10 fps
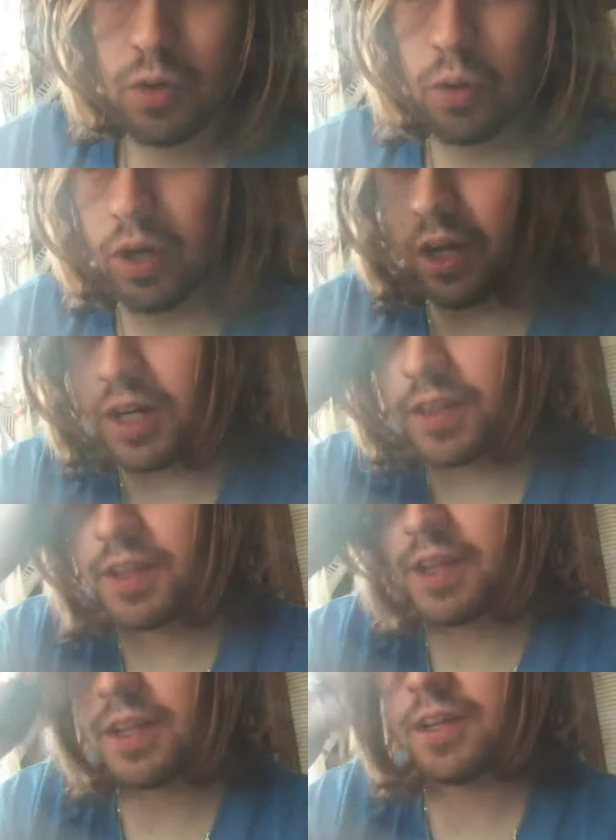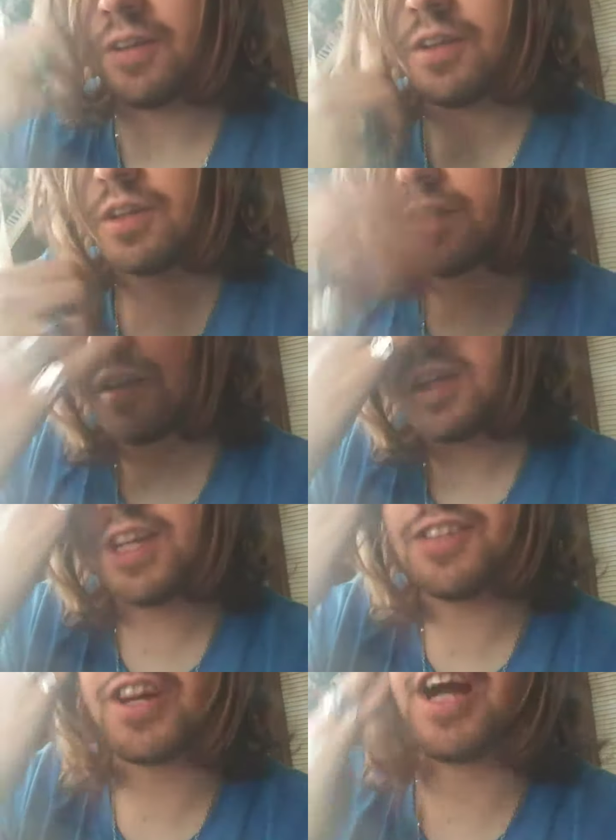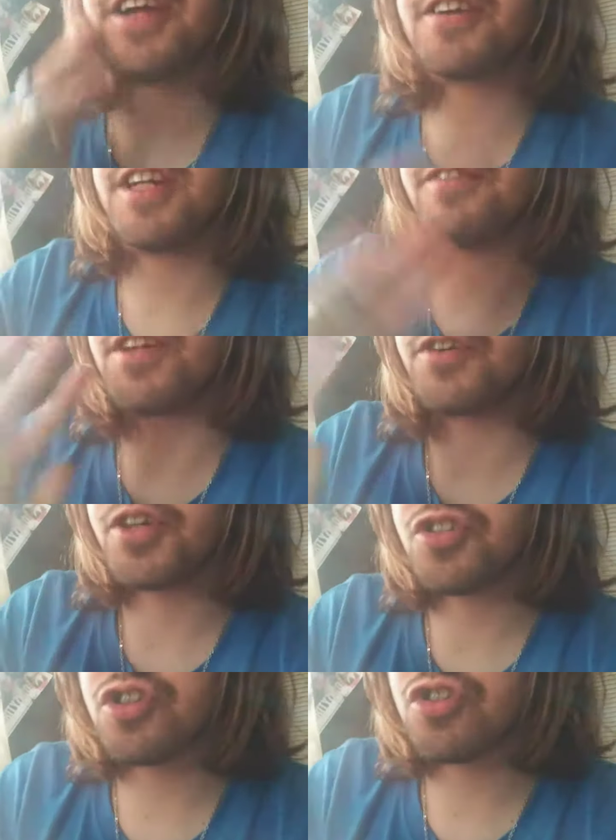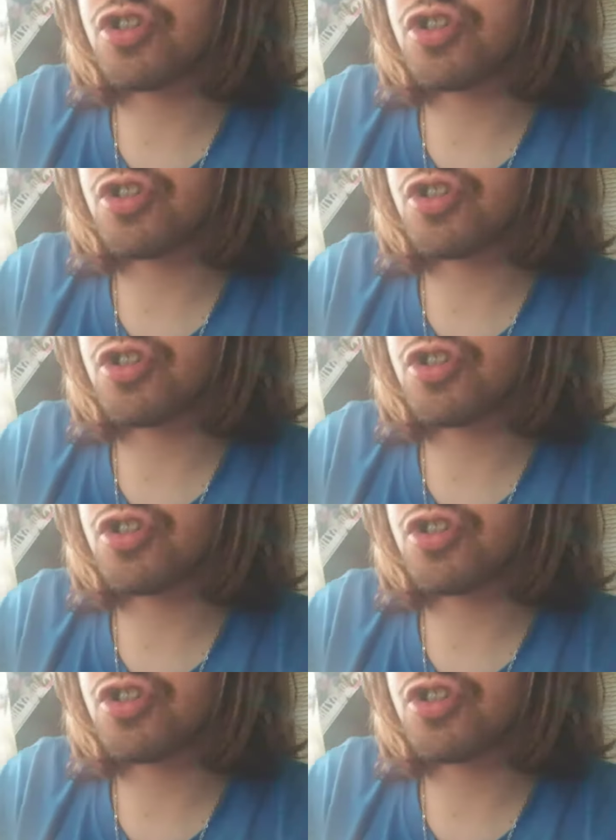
where the entirety of the Christian